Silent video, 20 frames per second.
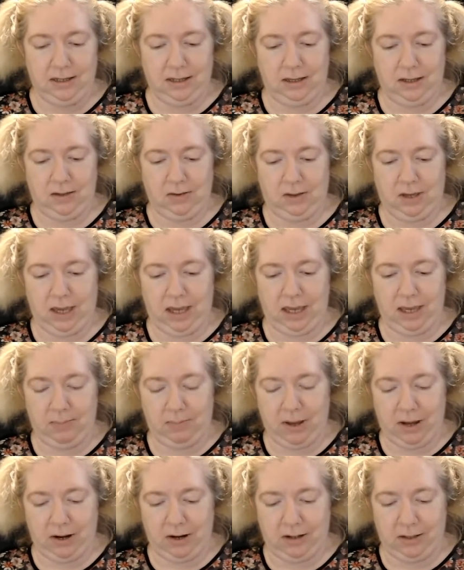Okay,
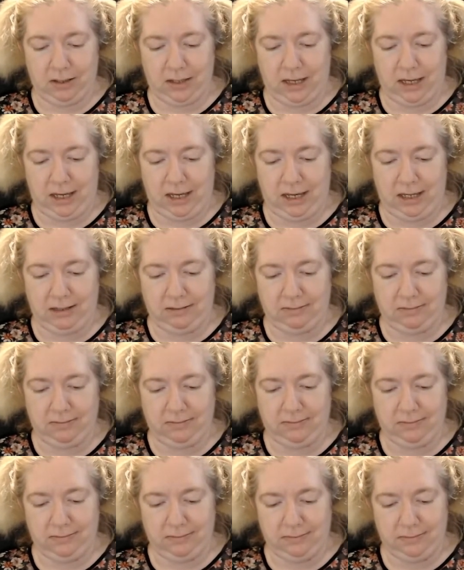apparently
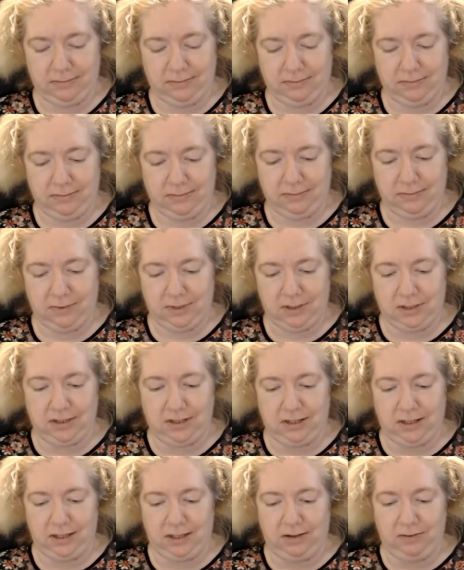just
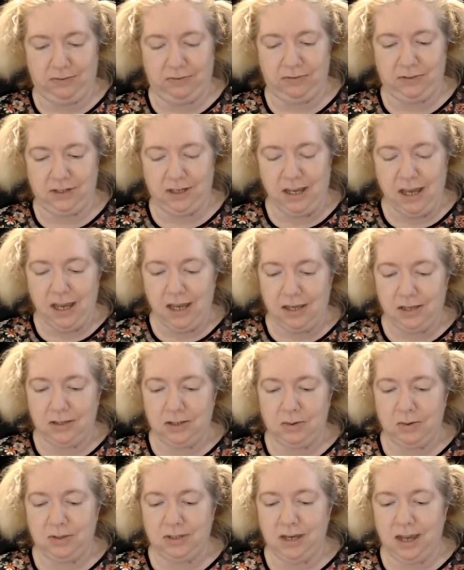to lift.
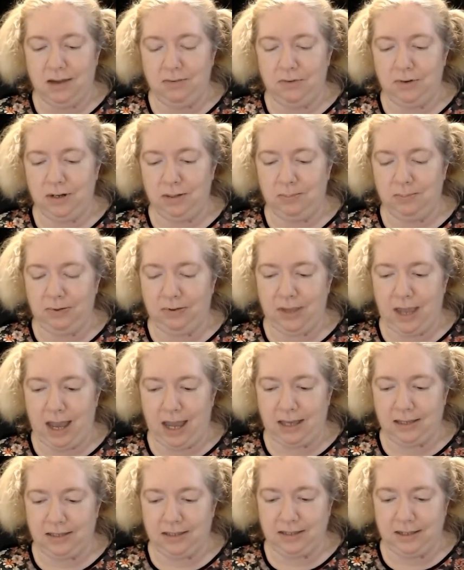So it's covered in
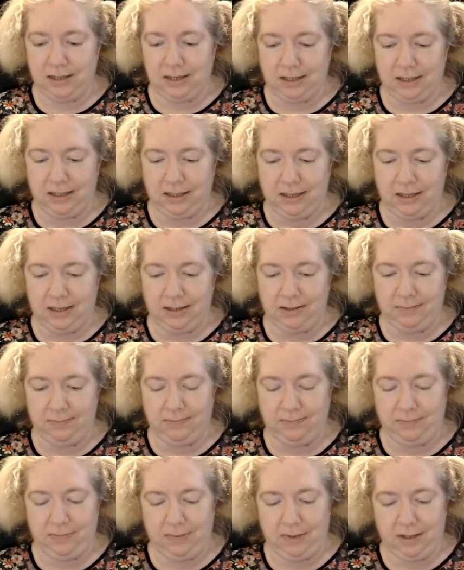plastic.
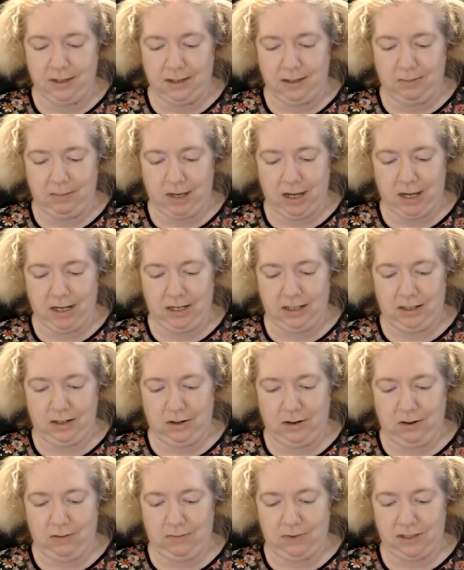I'm kind of
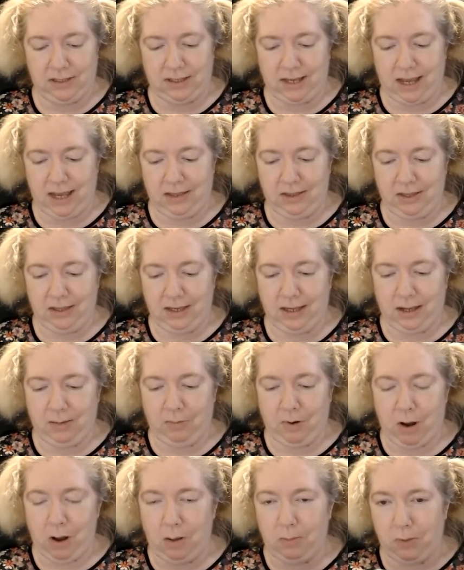nervous. I think I
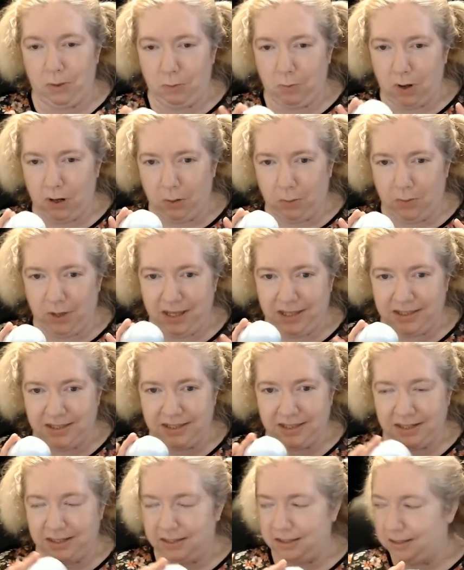probably want to wait
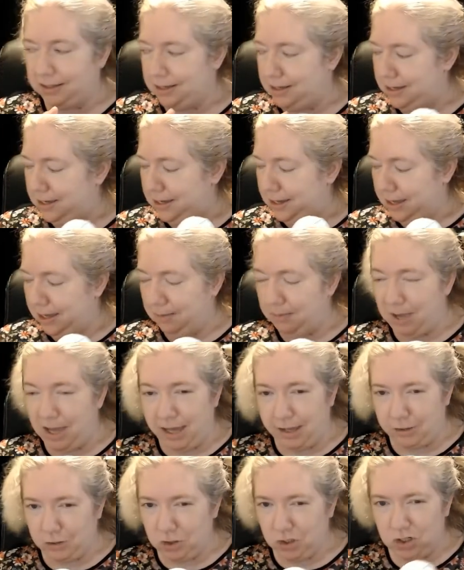till I'm
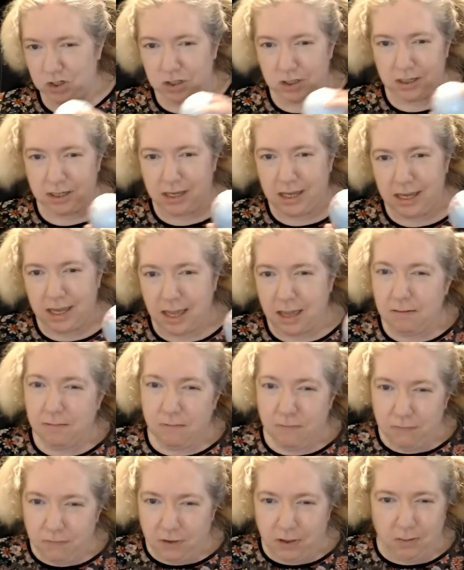actually
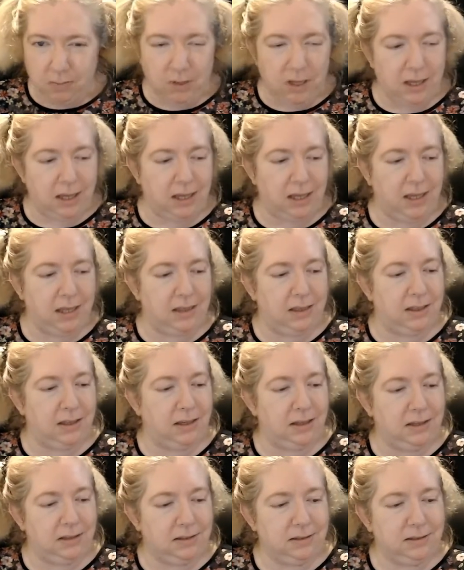filming
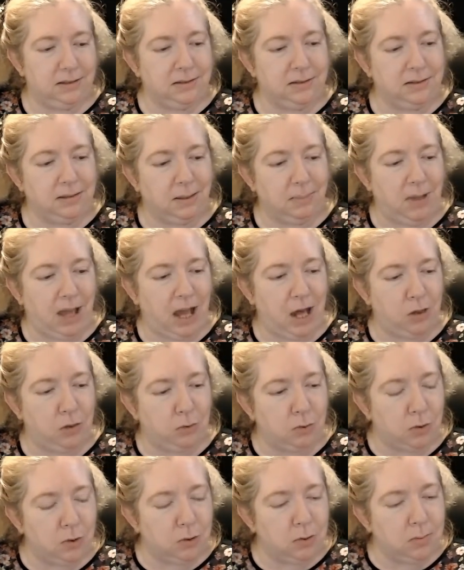in the
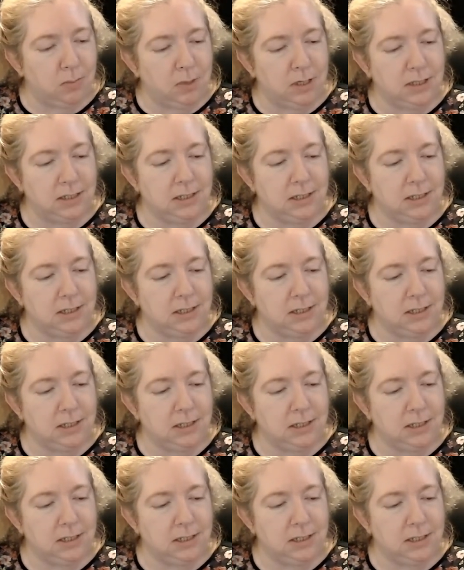bathroom.